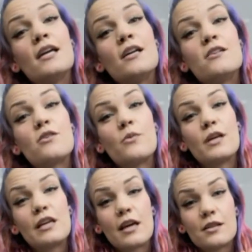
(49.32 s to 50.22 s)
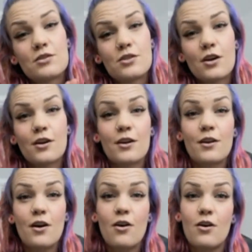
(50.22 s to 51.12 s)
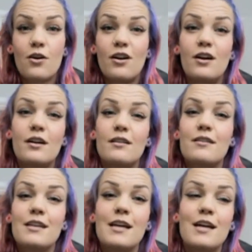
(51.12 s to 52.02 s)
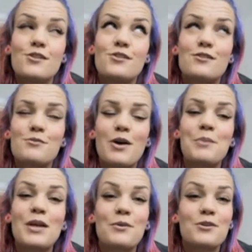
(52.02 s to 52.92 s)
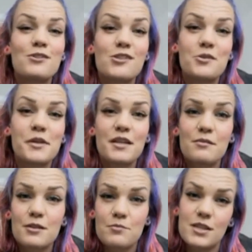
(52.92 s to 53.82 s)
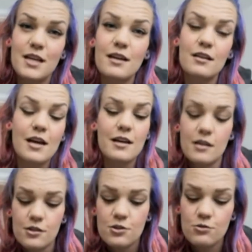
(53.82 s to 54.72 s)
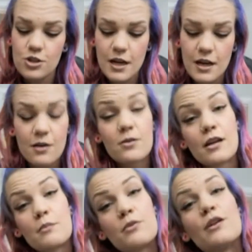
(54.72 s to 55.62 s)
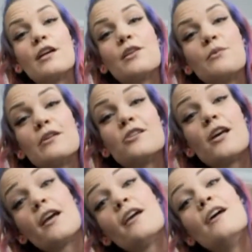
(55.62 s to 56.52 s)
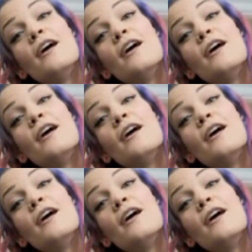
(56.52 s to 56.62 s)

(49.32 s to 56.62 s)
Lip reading: so we can get started on the engine swap that we're doing. We're going to be taking the NA2J out and putting in the 1J.